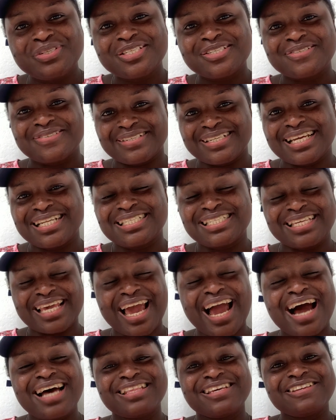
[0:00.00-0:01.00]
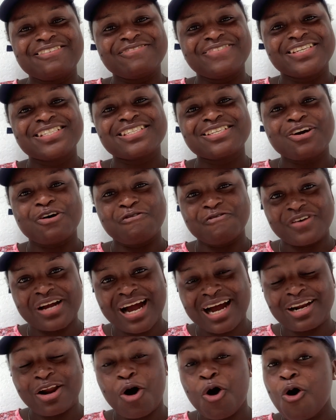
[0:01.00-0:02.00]
student here at the University of
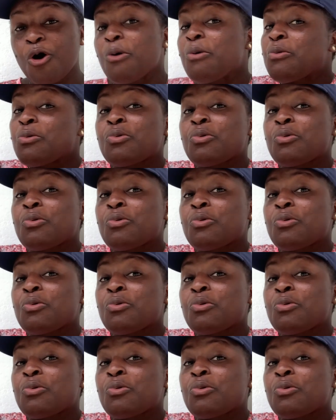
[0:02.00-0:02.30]
Ghana or